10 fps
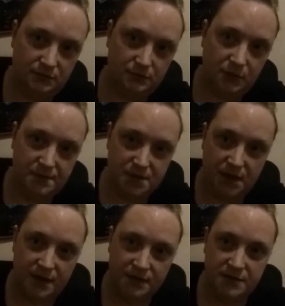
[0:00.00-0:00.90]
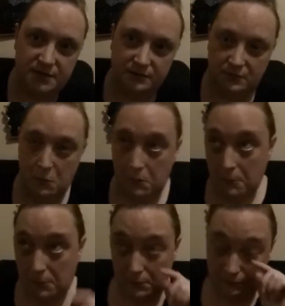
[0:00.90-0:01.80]
What up, Slayers?
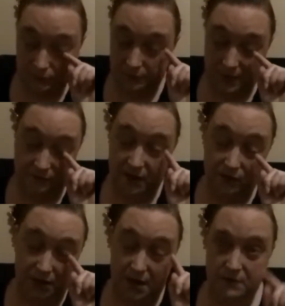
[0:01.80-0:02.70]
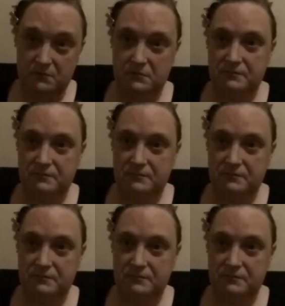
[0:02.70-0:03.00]
My favorite cup.